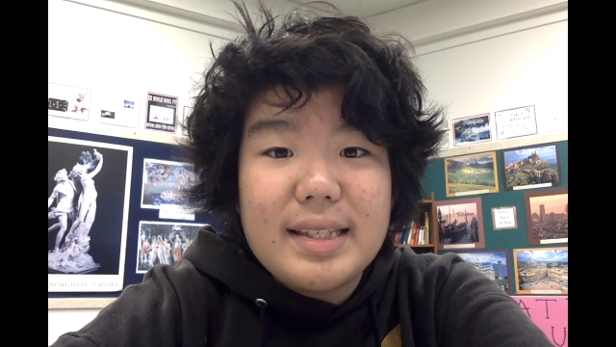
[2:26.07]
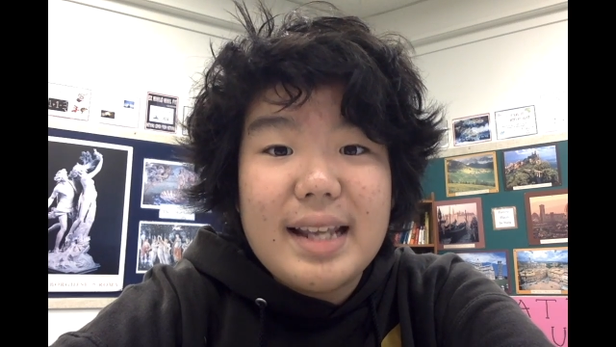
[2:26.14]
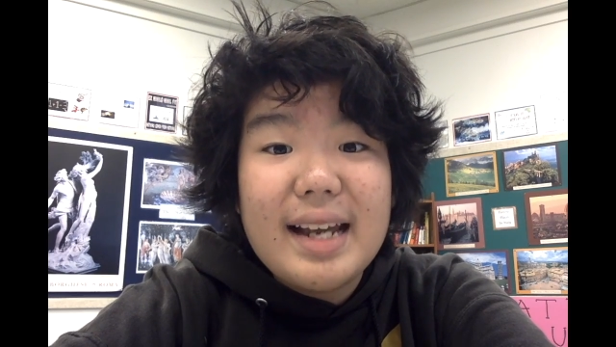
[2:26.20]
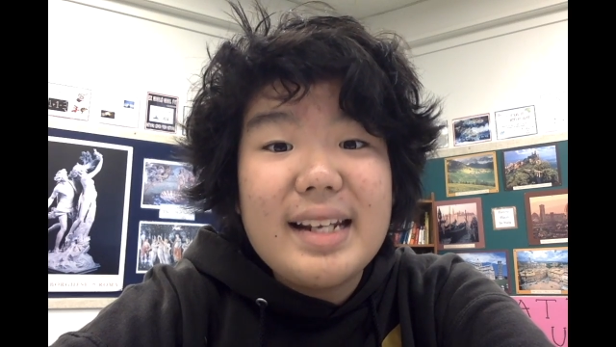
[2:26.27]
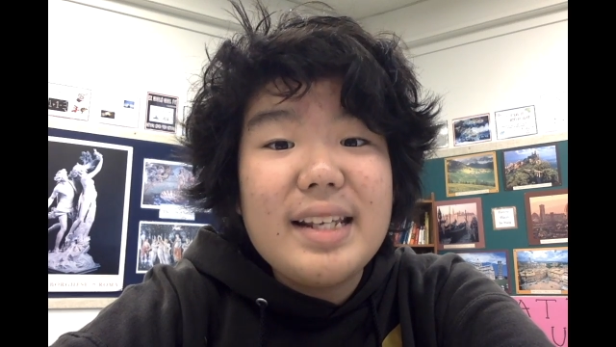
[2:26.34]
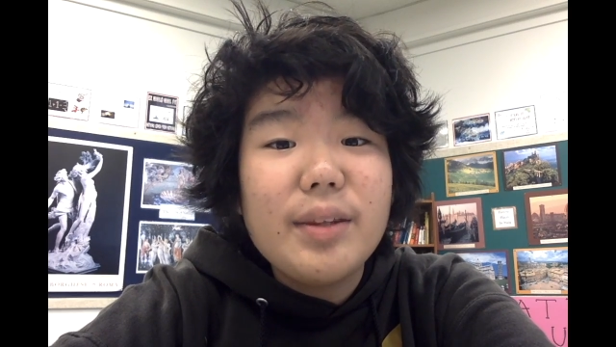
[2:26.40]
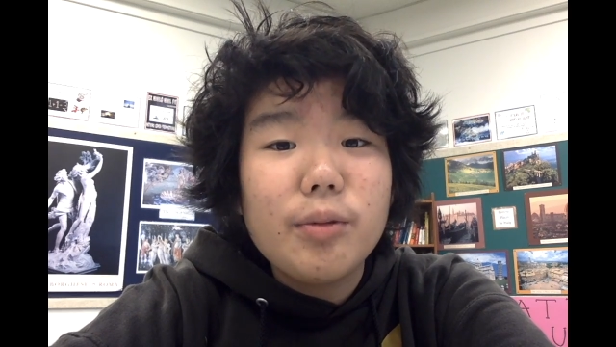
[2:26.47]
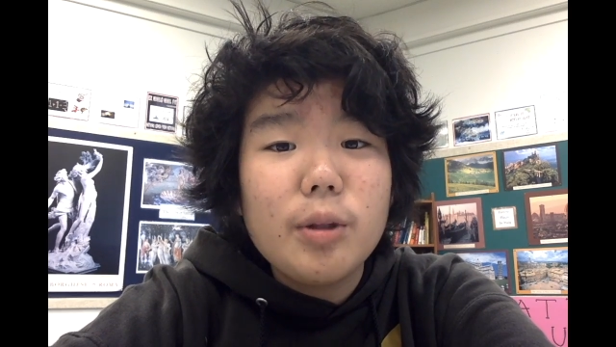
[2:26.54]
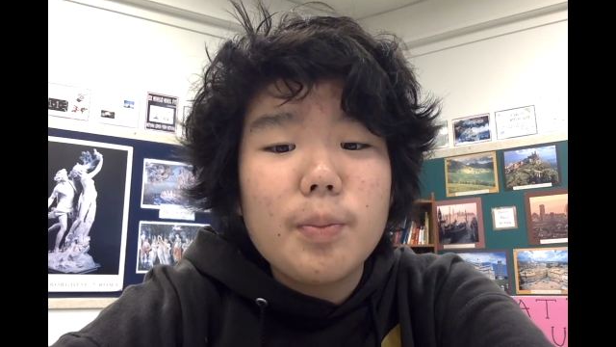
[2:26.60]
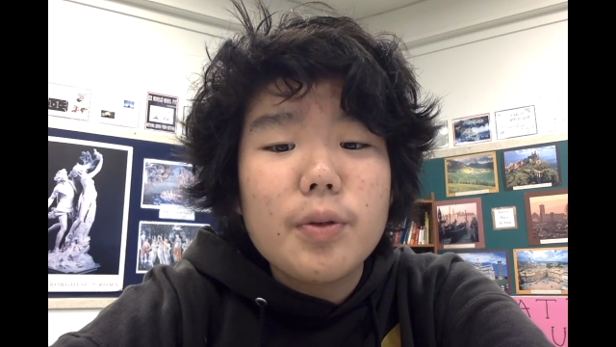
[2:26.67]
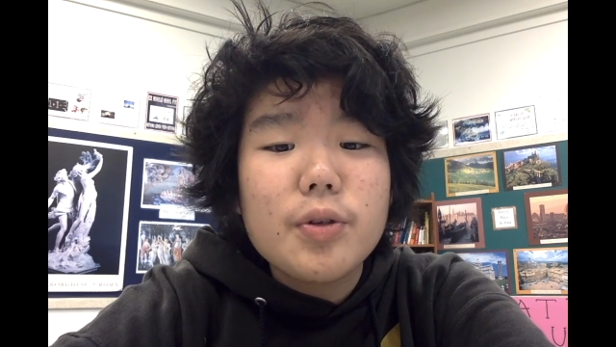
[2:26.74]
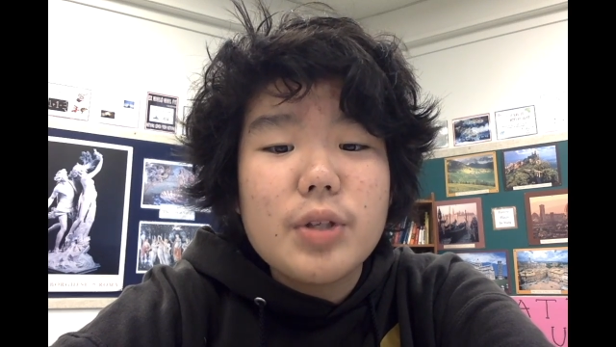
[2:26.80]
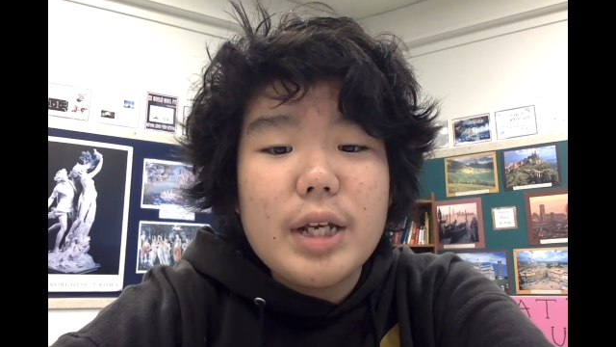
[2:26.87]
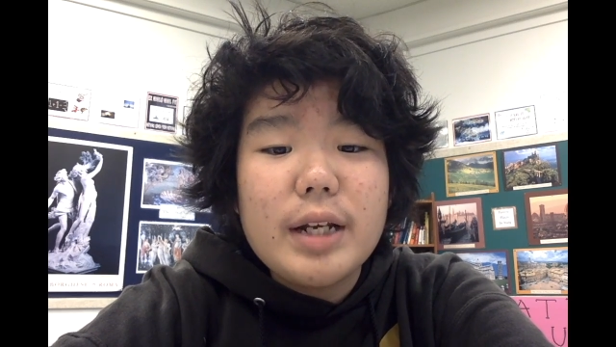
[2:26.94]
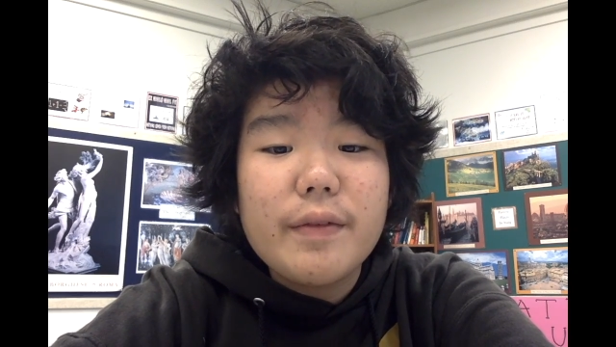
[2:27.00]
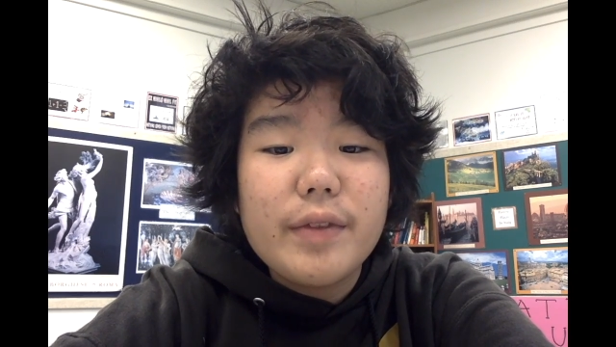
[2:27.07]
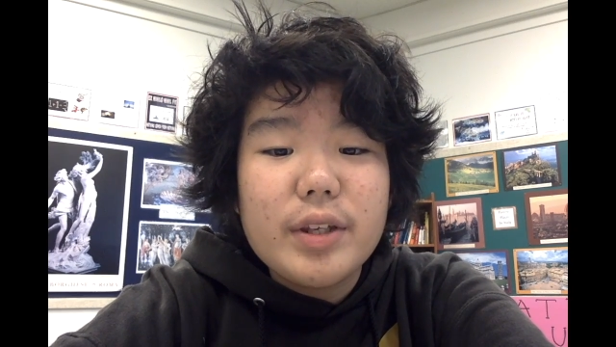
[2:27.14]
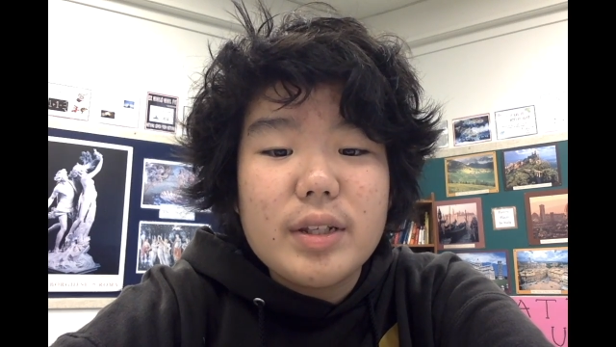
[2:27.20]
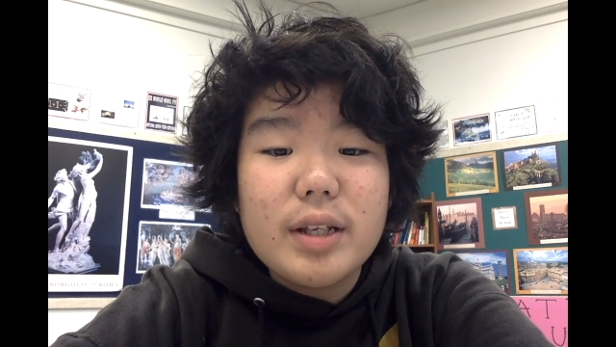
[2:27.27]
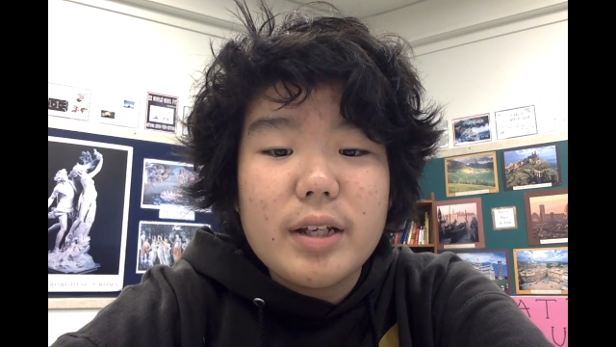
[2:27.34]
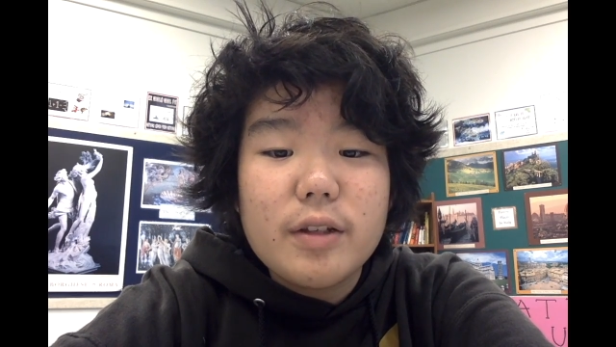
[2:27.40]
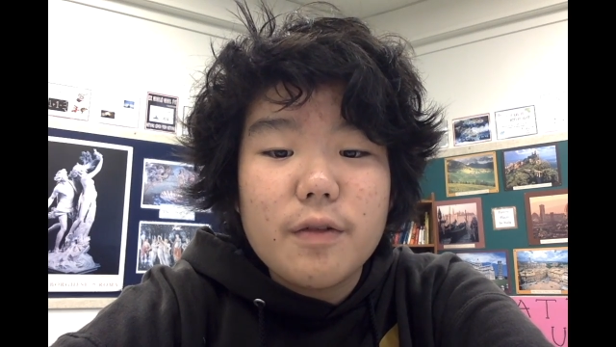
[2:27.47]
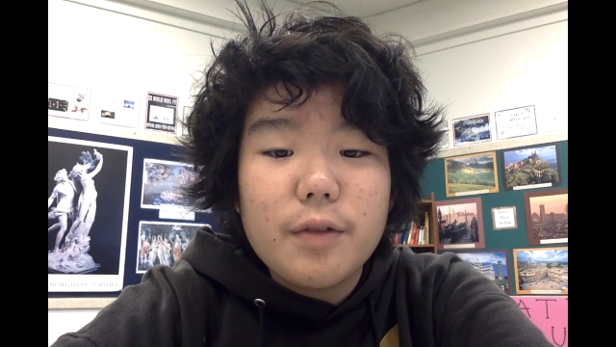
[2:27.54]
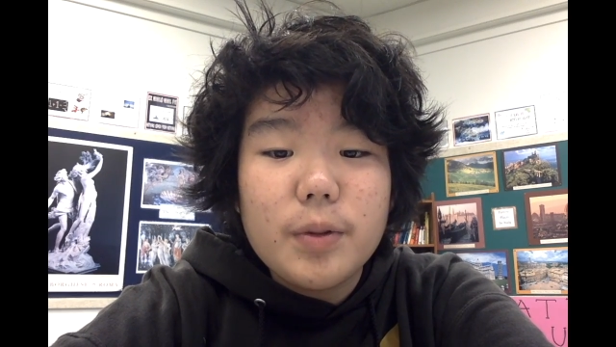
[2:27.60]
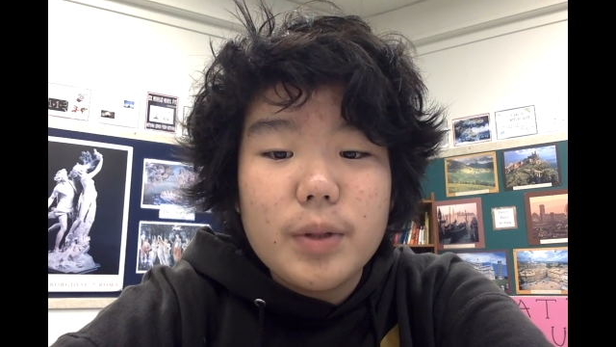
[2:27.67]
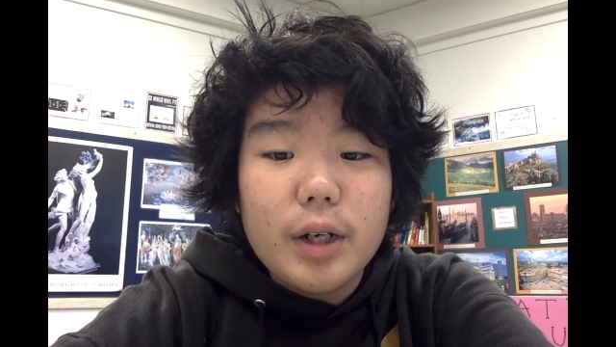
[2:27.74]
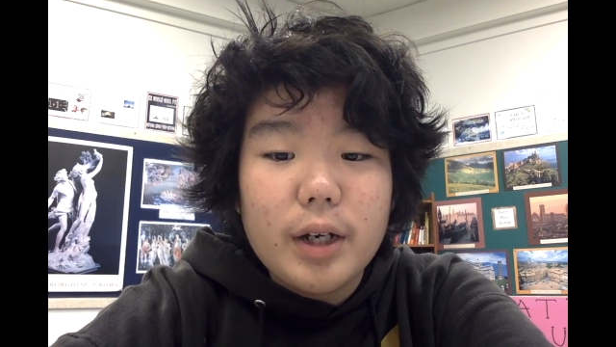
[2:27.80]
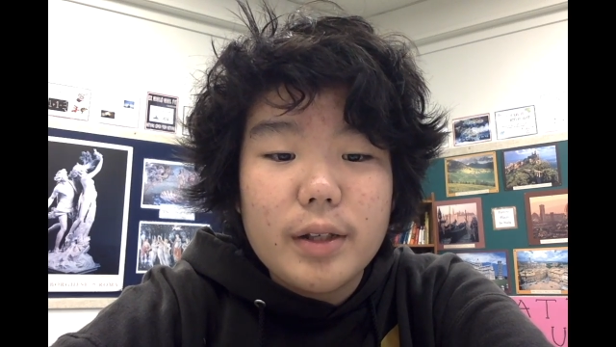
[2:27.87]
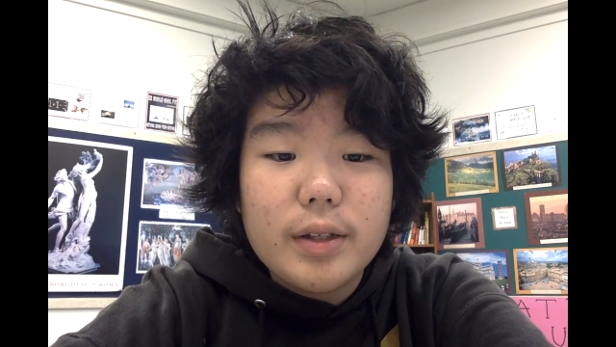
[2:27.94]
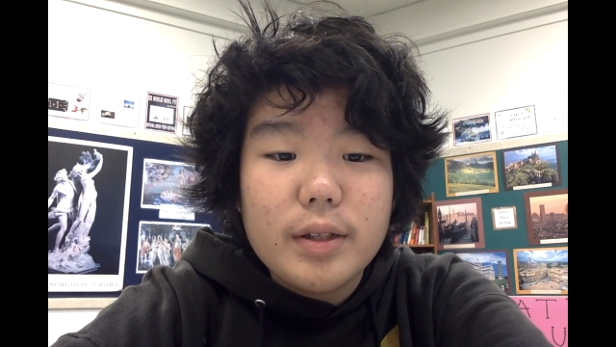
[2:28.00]
93% of the sun's
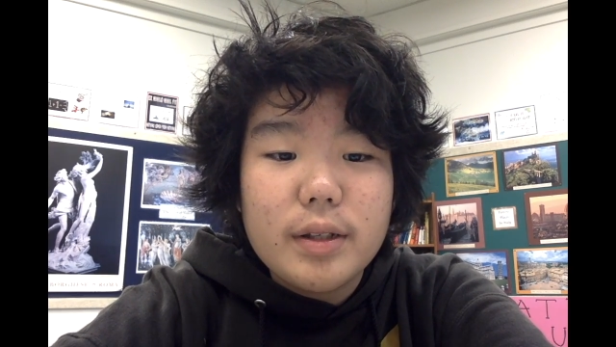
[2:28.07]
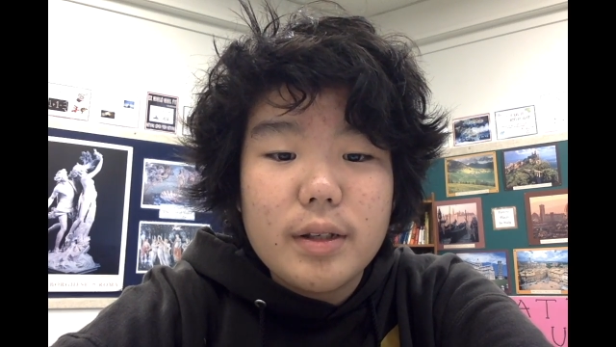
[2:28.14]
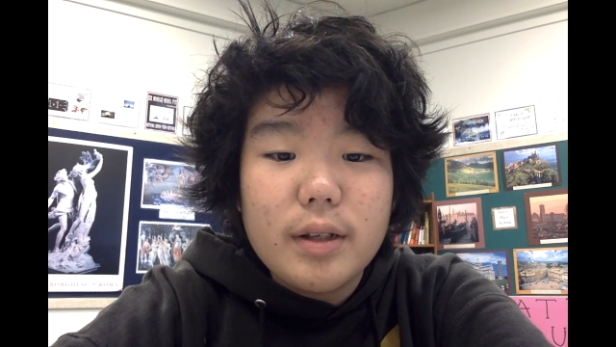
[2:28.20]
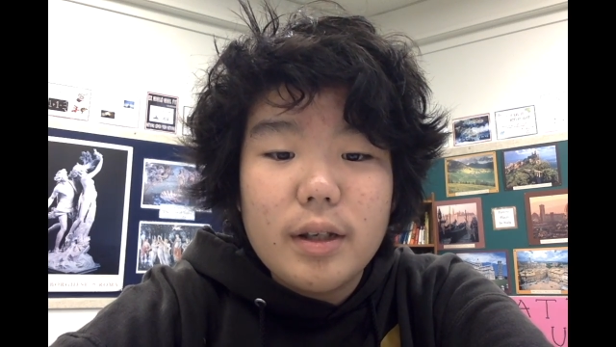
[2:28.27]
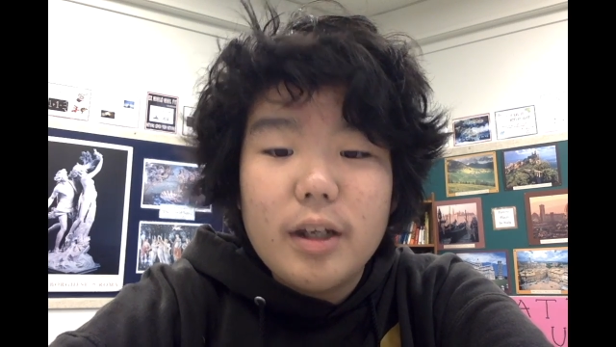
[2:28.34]
photons,